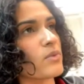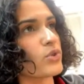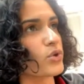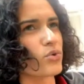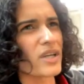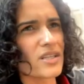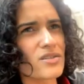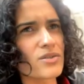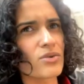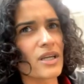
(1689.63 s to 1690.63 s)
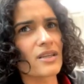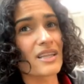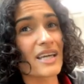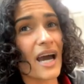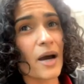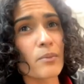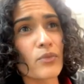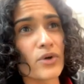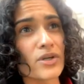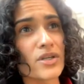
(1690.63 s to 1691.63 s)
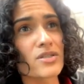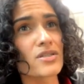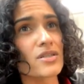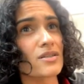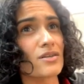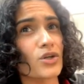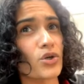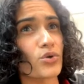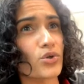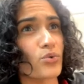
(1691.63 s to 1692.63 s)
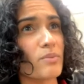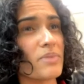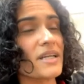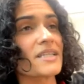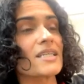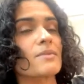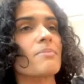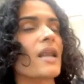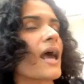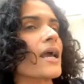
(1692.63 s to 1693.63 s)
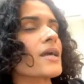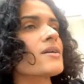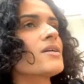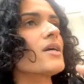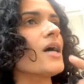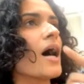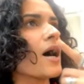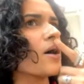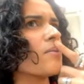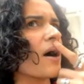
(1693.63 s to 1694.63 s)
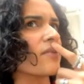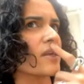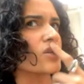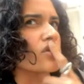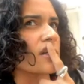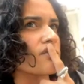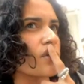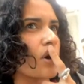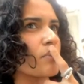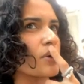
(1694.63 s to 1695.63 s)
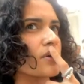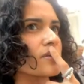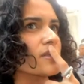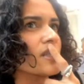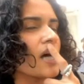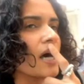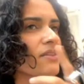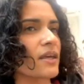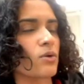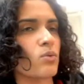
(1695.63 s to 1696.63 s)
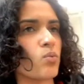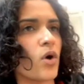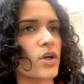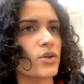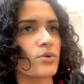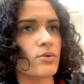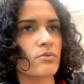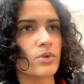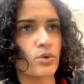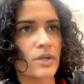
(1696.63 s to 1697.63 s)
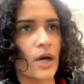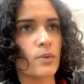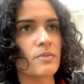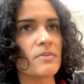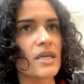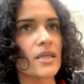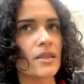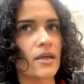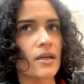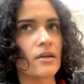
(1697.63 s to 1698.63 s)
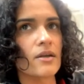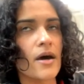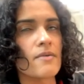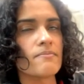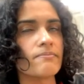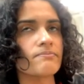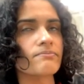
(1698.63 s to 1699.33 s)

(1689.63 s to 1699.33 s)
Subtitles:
The green screen, the cameras, you know, your ability to play, I think is really phenomenal. I think what you'll get with me in